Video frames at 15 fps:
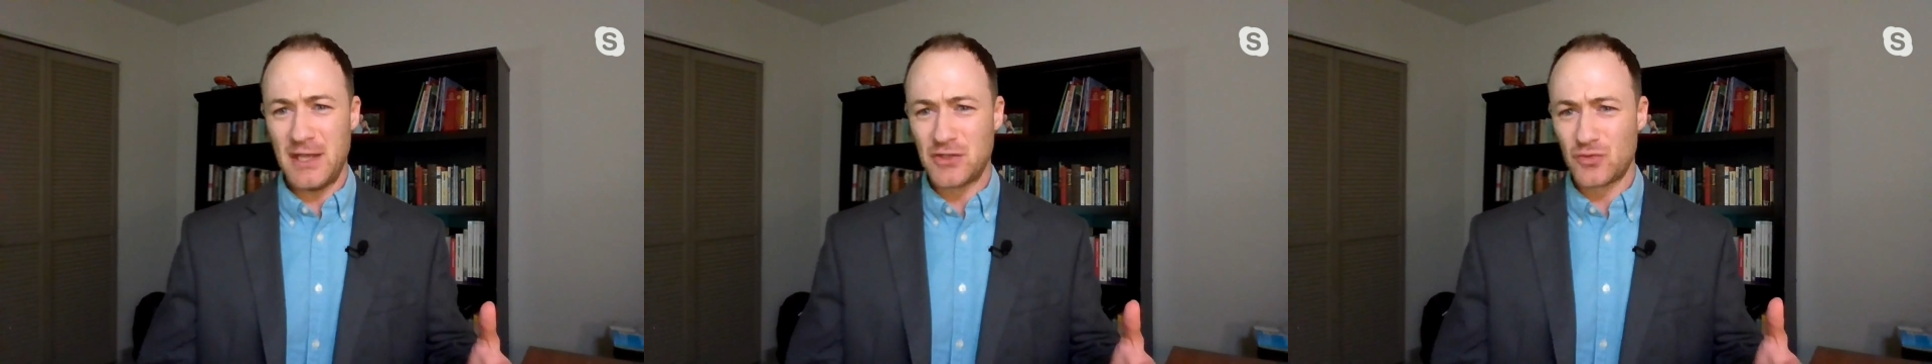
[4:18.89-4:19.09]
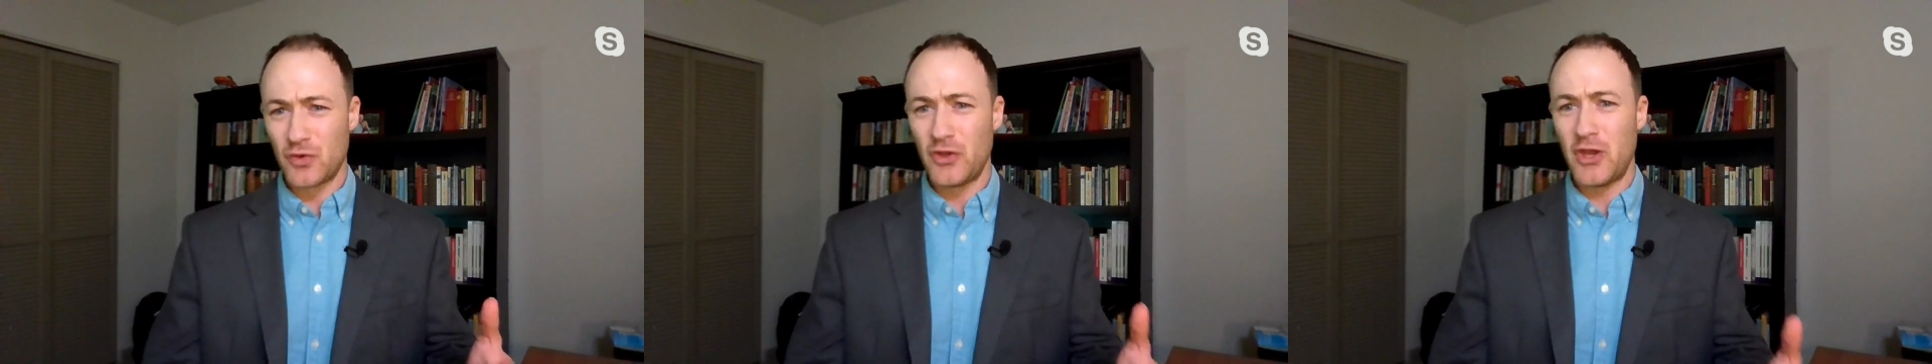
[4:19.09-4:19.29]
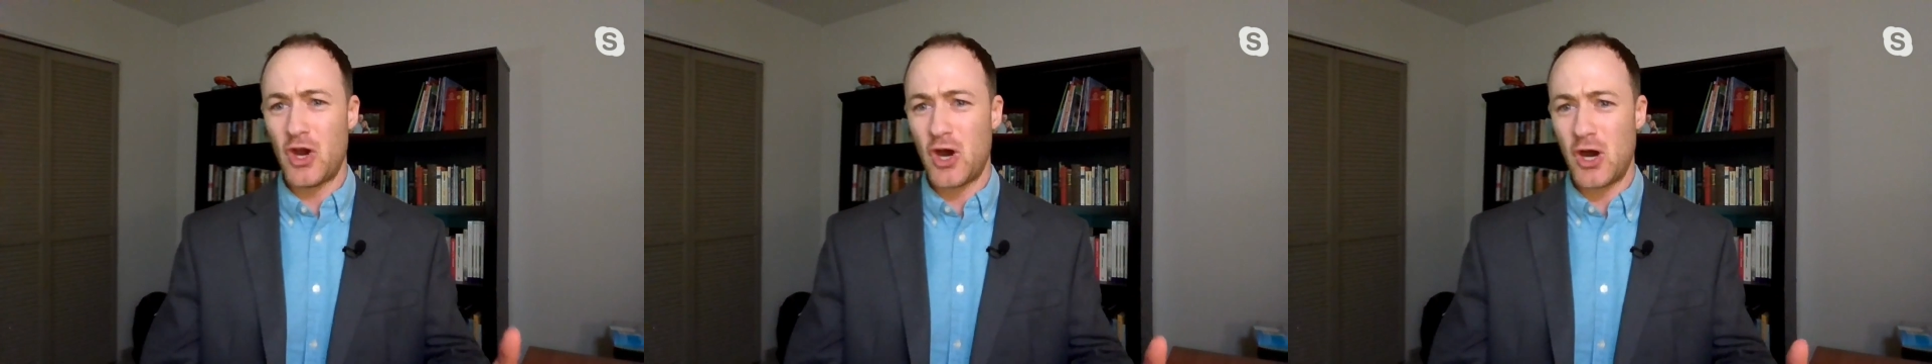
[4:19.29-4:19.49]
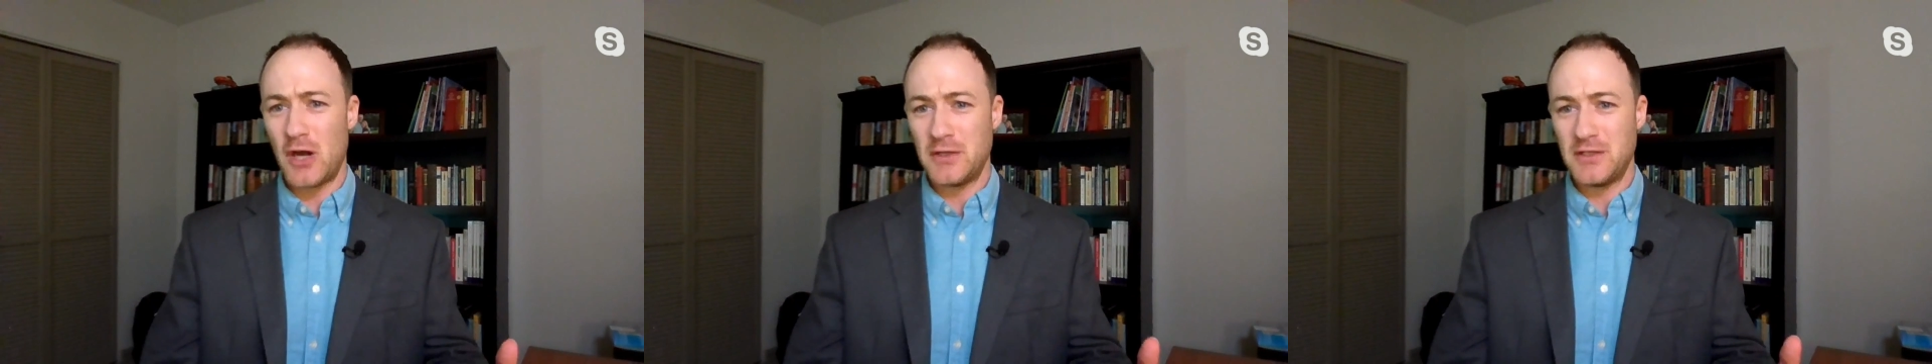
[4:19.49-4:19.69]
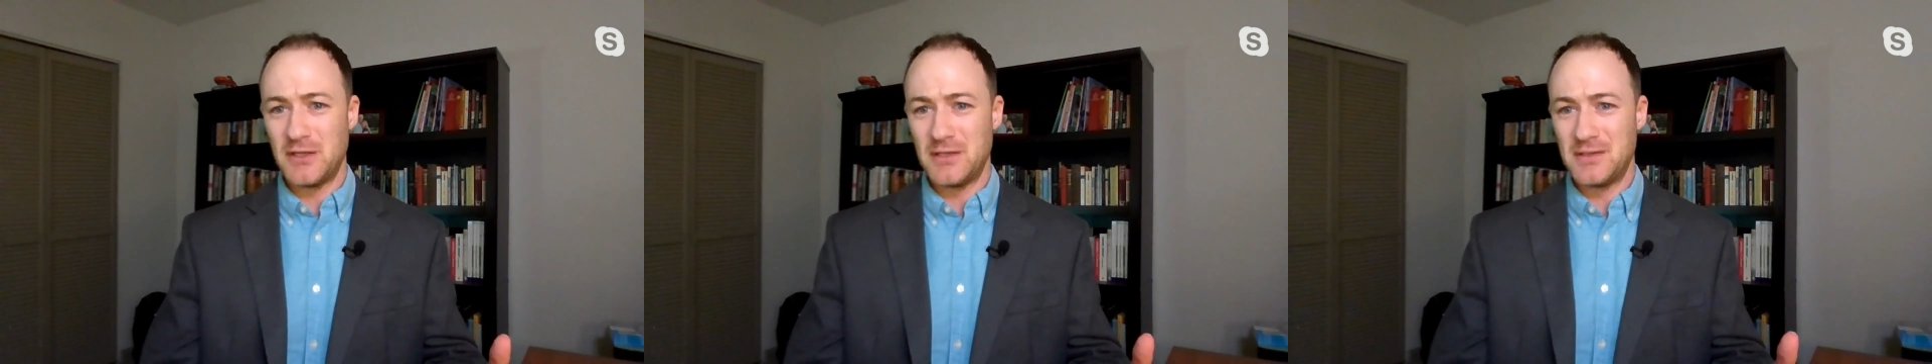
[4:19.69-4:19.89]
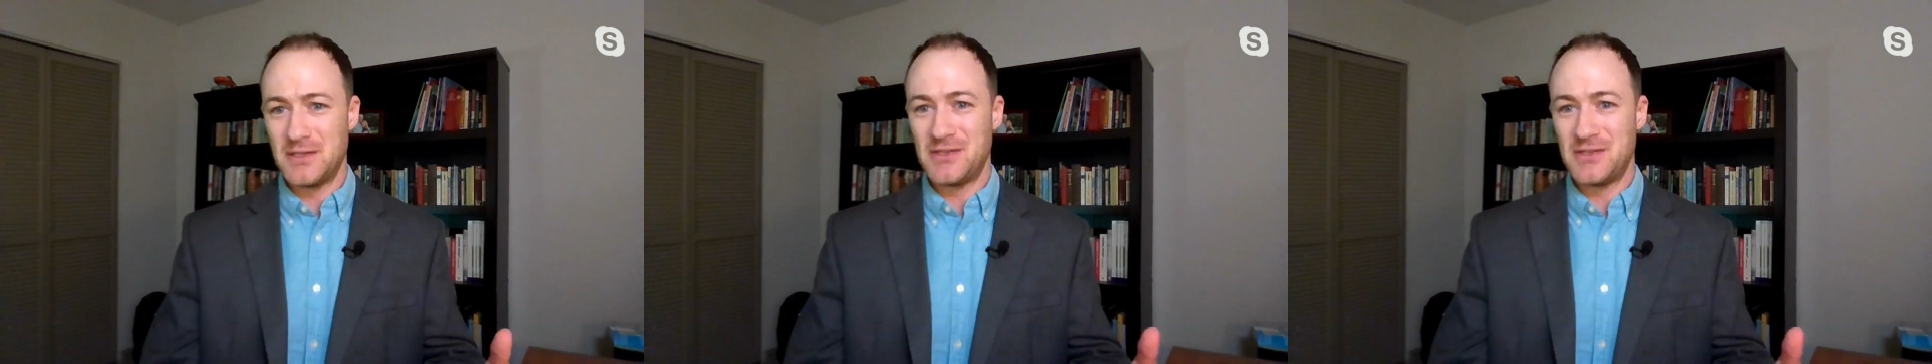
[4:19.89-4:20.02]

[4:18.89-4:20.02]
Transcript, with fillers: it's really hard to,